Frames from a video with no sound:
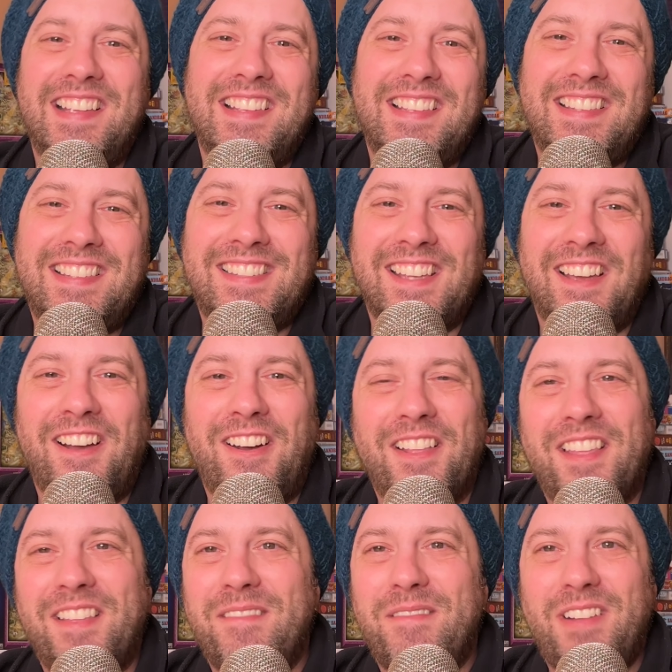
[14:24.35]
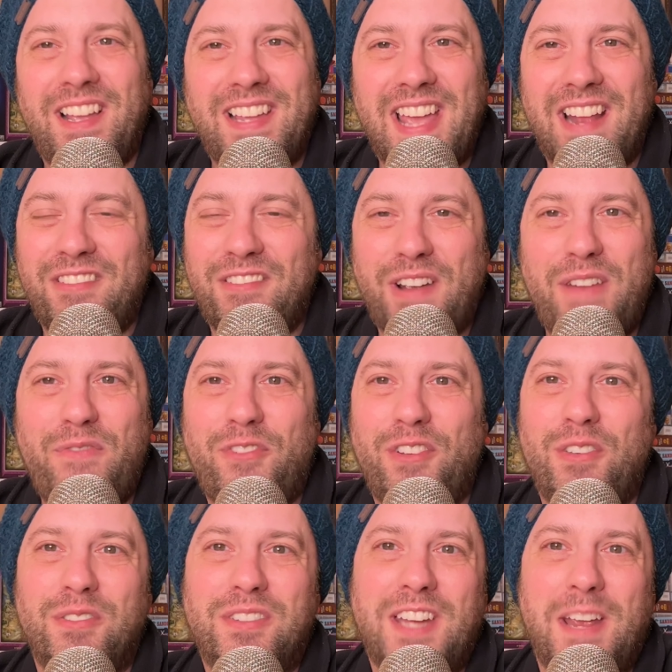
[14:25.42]
So again, great for
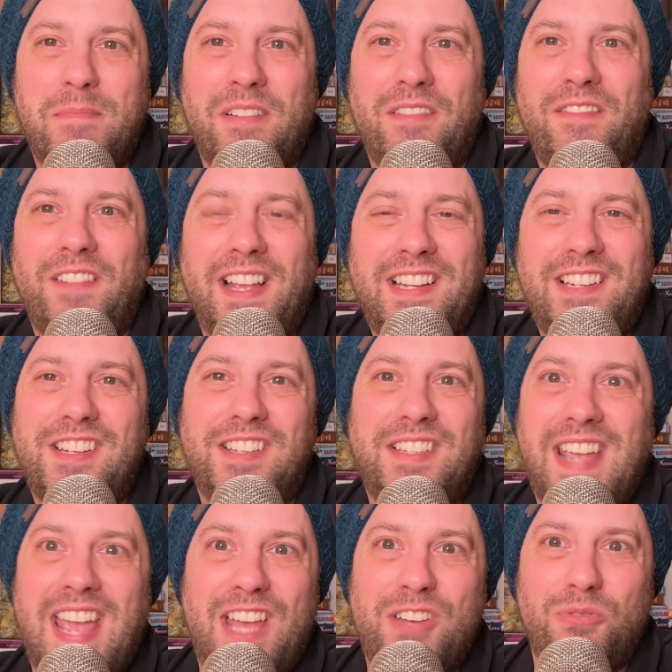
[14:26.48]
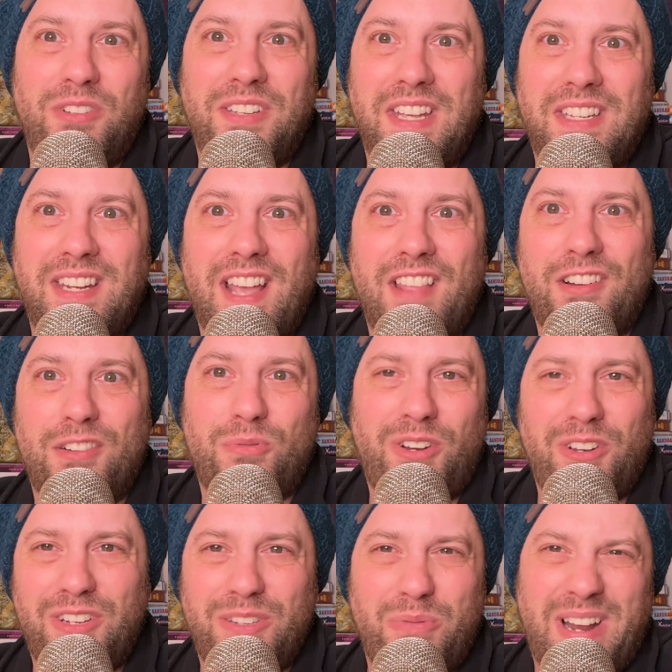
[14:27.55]
those type of just casual get-togethers where
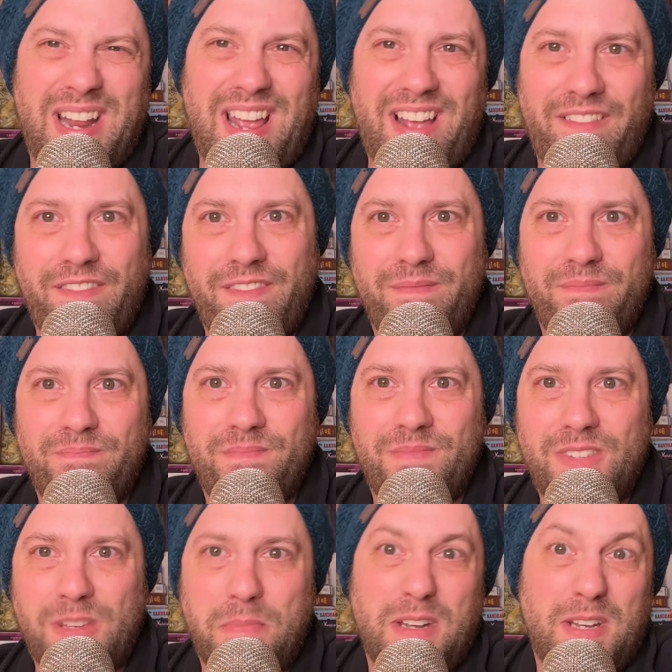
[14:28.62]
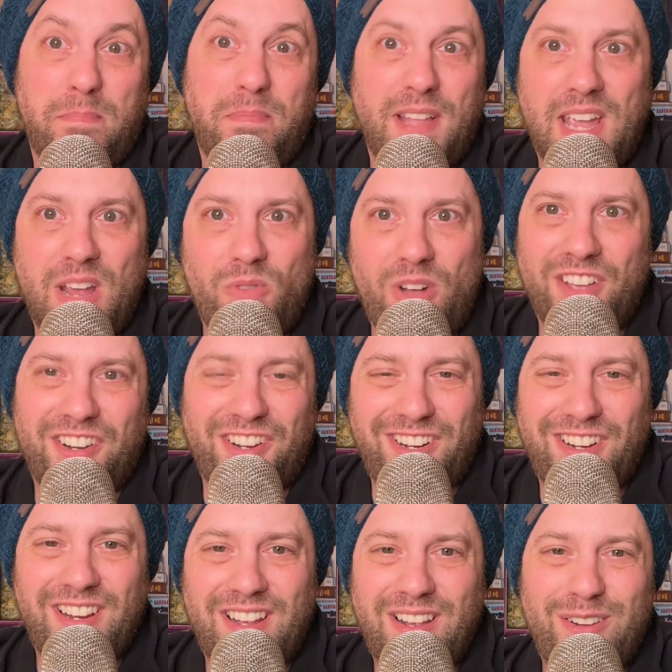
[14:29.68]
you just want to have something to play while
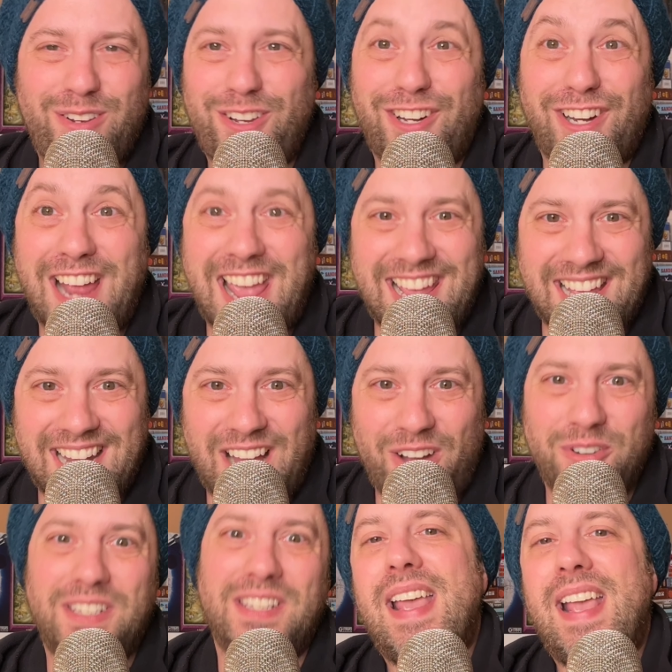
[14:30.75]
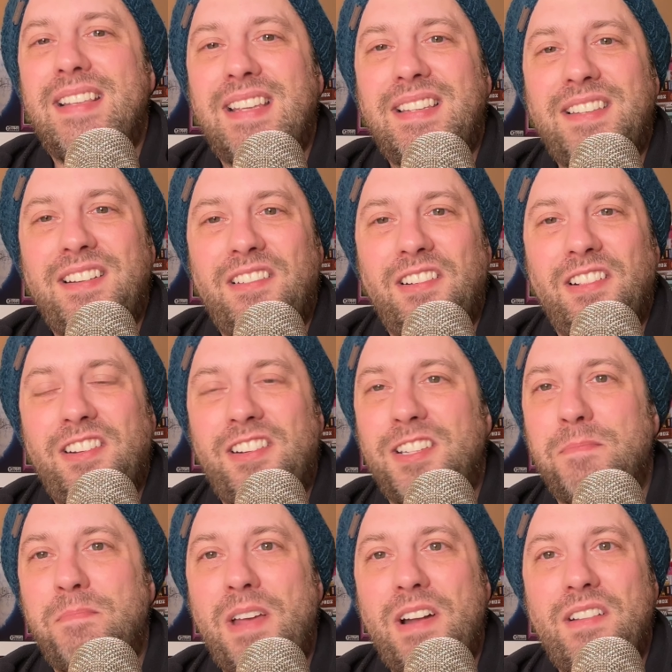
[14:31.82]
you're hanging out. As I said earlier,
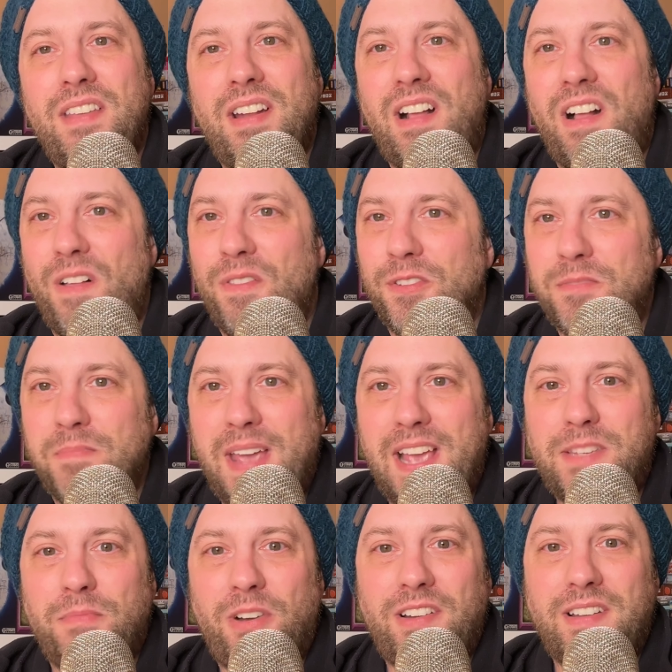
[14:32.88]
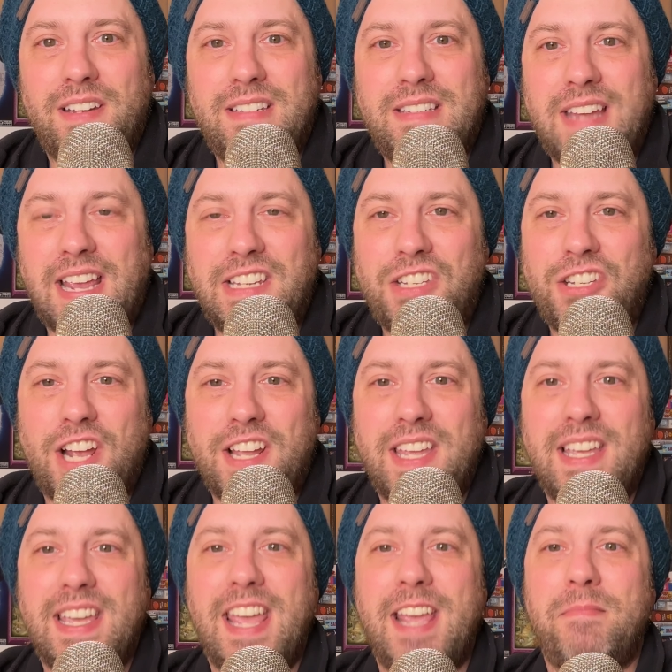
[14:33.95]
it's better than all those mass market dice
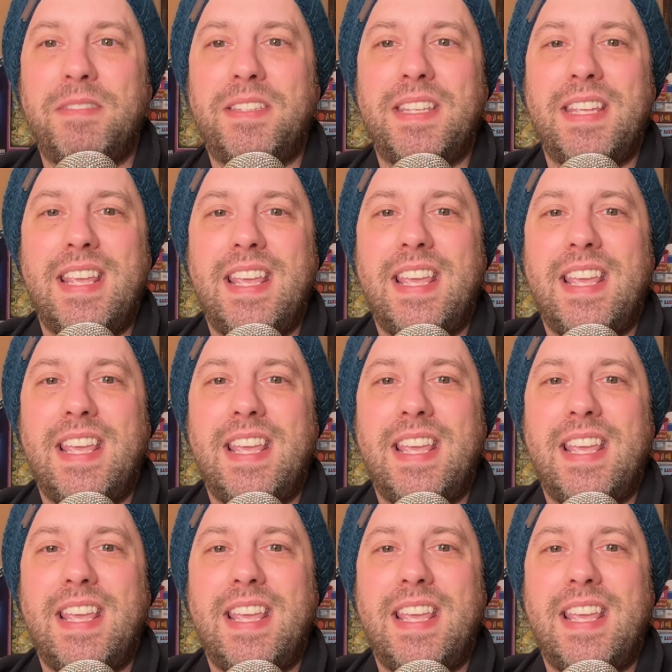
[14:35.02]
chucking games.